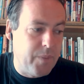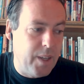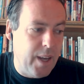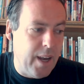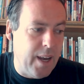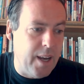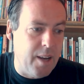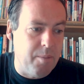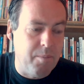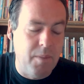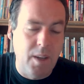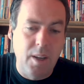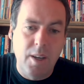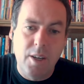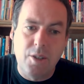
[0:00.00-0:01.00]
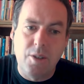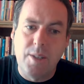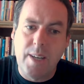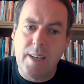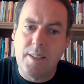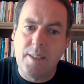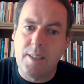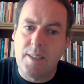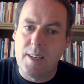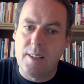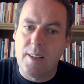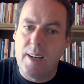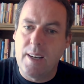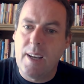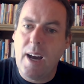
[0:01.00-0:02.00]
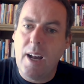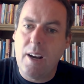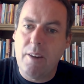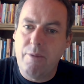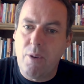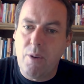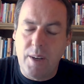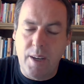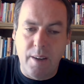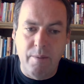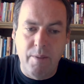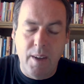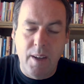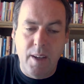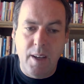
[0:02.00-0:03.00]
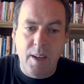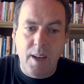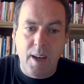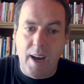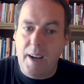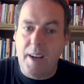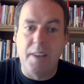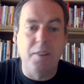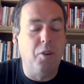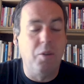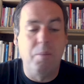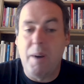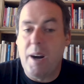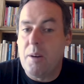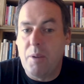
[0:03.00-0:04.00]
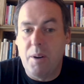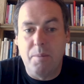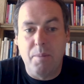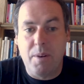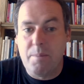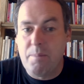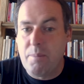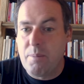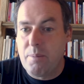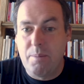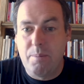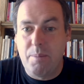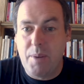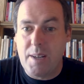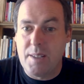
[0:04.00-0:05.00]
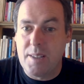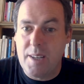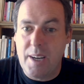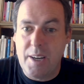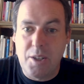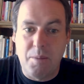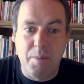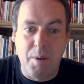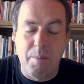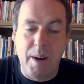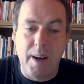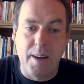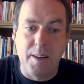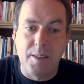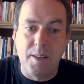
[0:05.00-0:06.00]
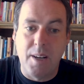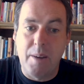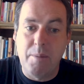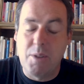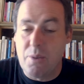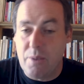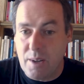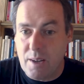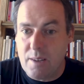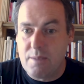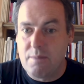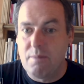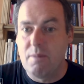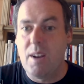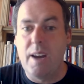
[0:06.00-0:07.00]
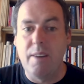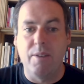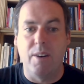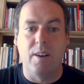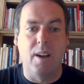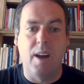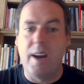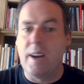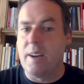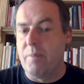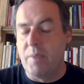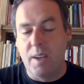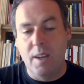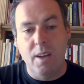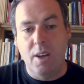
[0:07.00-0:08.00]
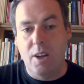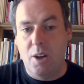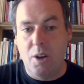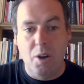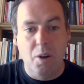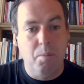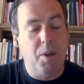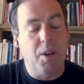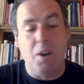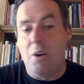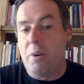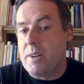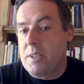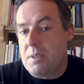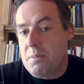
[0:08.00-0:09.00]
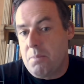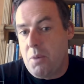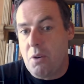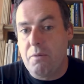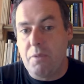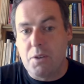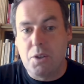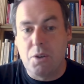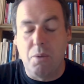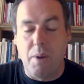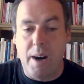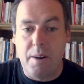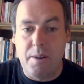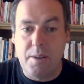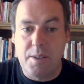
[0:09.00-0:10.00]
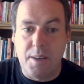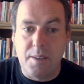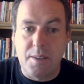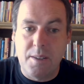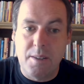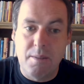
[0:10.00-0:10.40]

um, to dentists in, in California, and I had no PowerPoint pre- presentation prepared and I was doing it live online. But you know, I spoke for two hours and